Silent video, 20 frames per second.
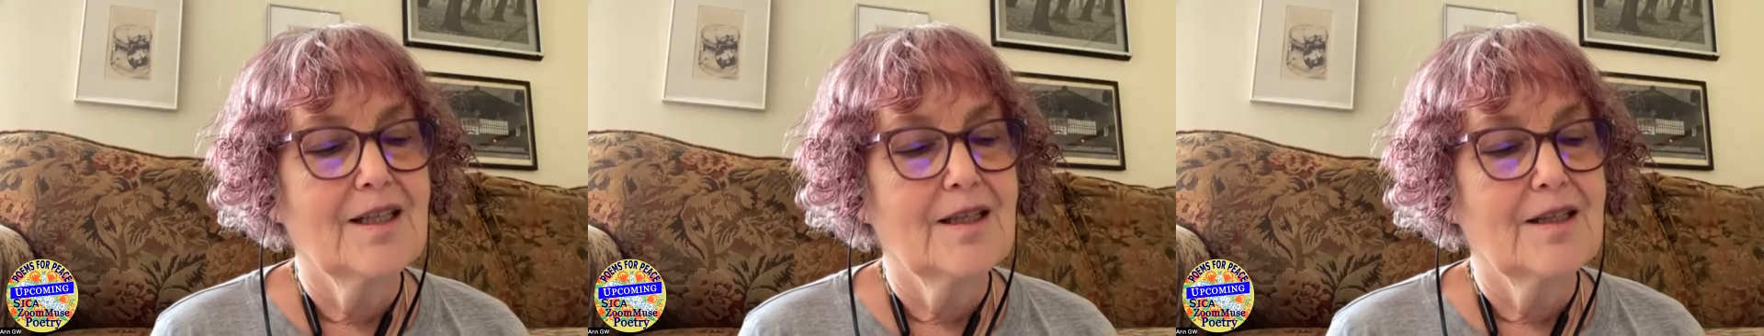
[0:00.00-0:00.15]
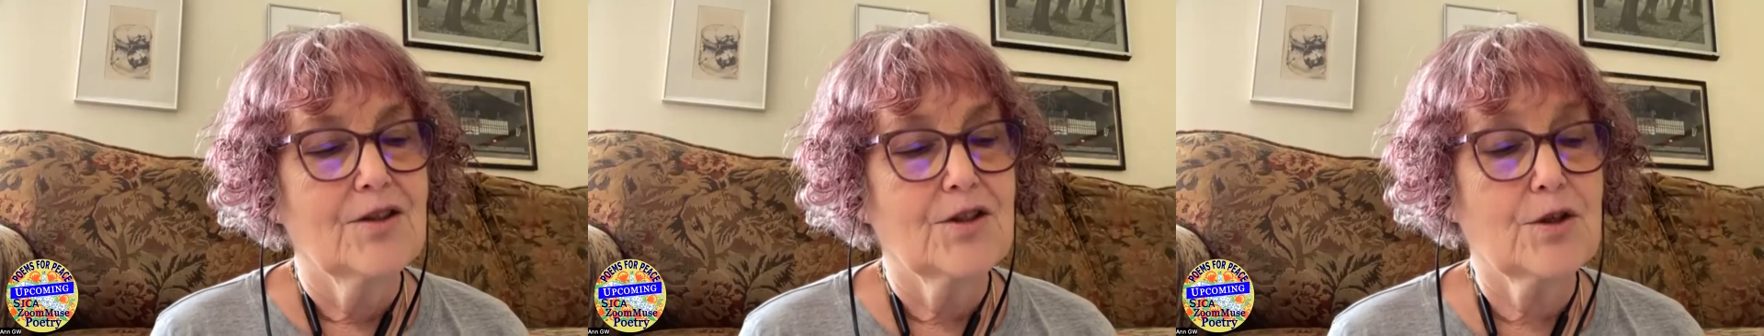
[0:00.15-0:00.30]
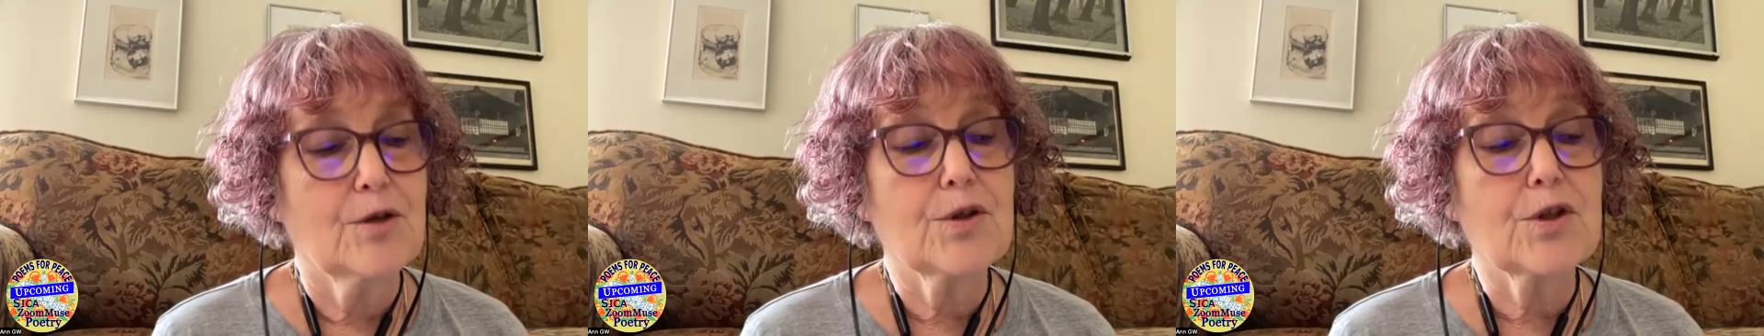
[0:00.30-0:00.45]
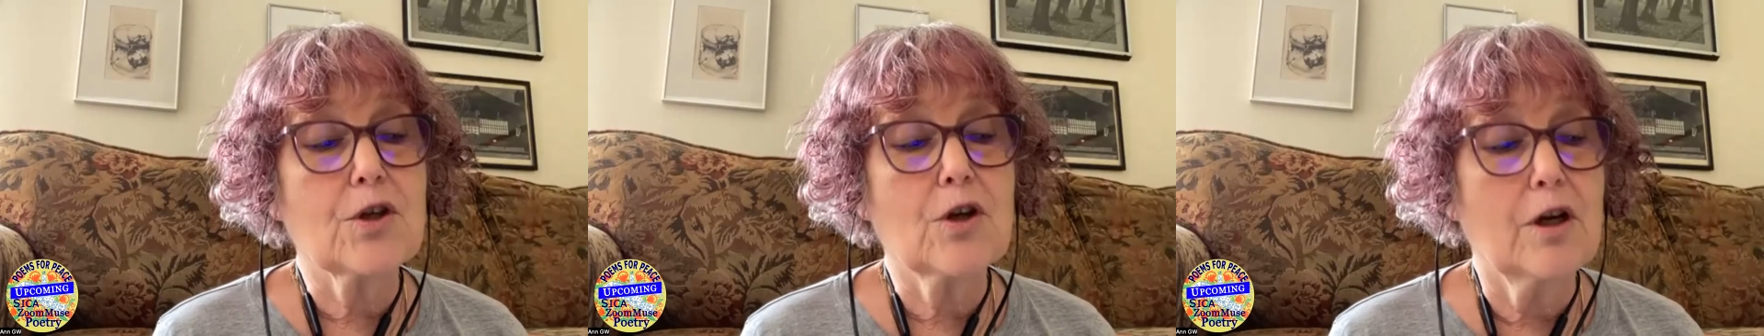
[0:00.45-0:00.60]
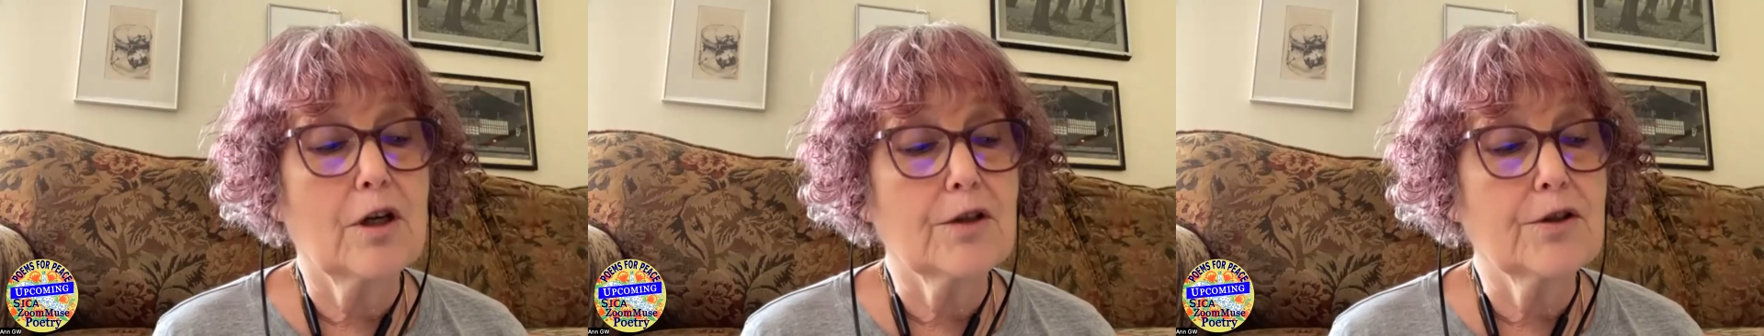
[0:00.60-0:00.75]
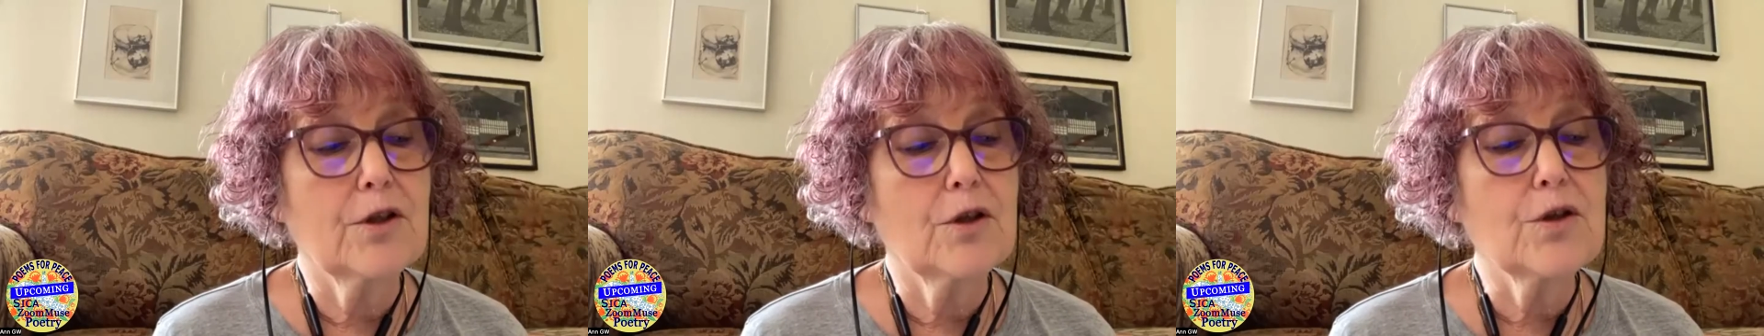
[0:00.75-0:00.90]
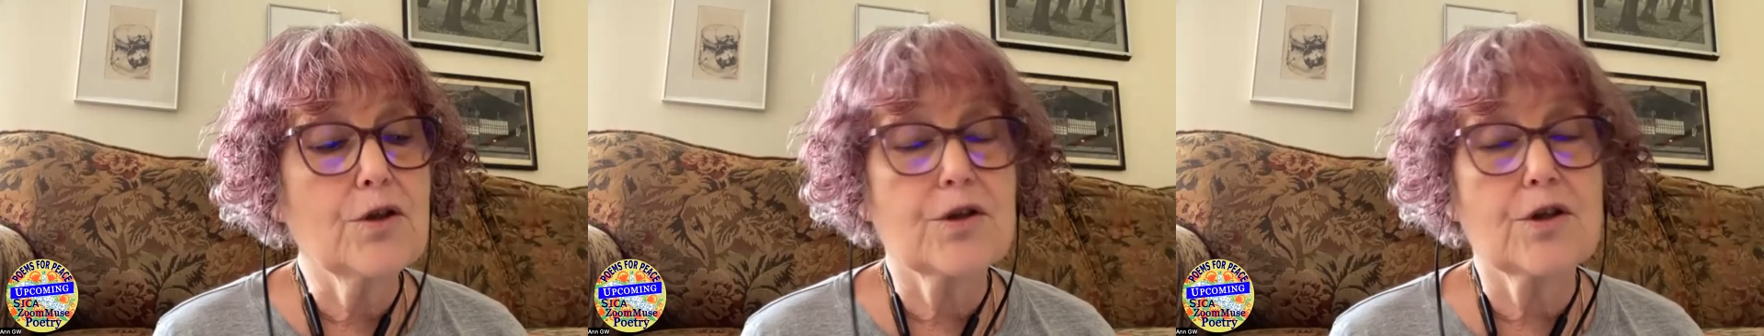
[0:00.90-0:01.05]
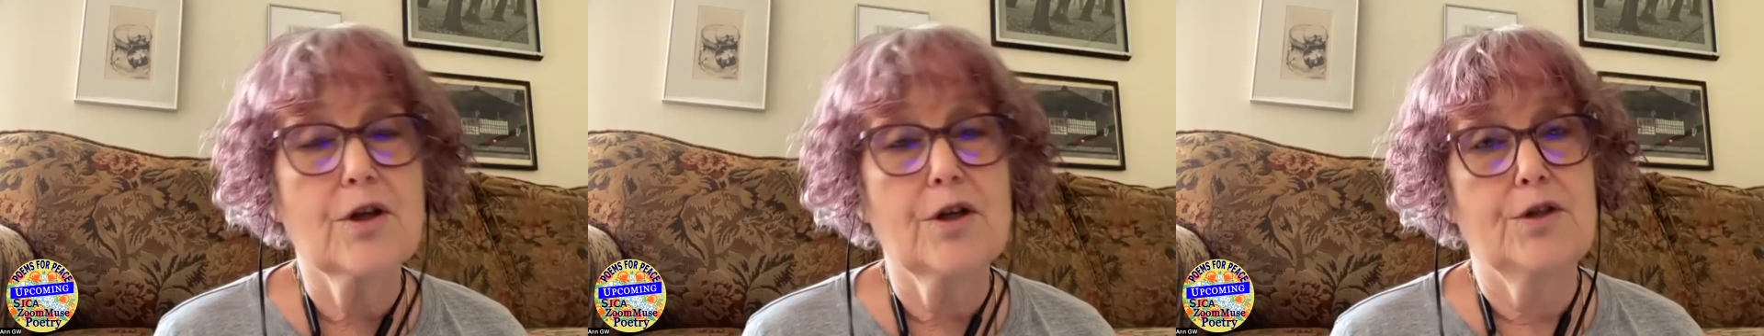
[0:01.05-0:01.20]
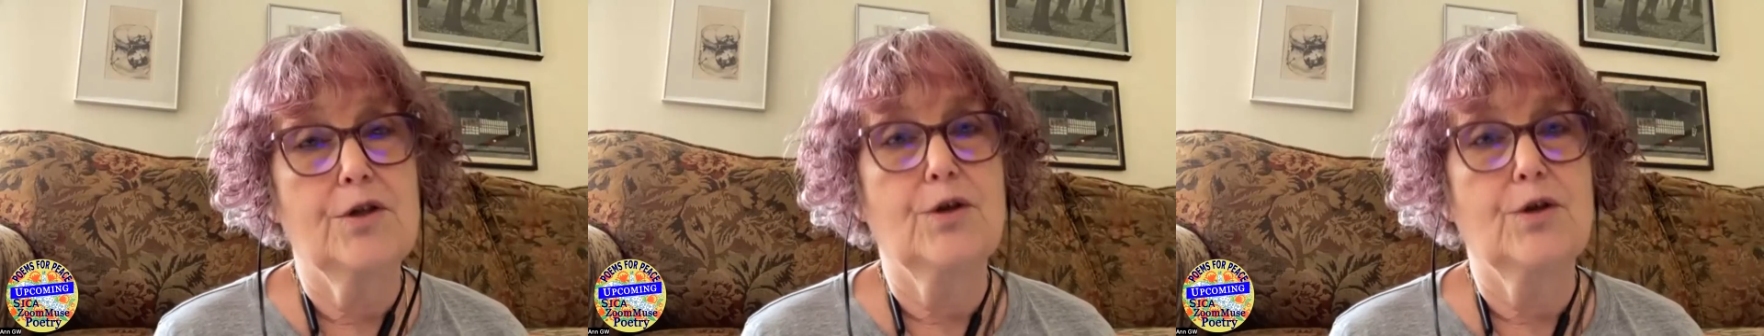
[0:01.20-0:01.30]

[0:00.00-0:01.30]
So it's called Notes on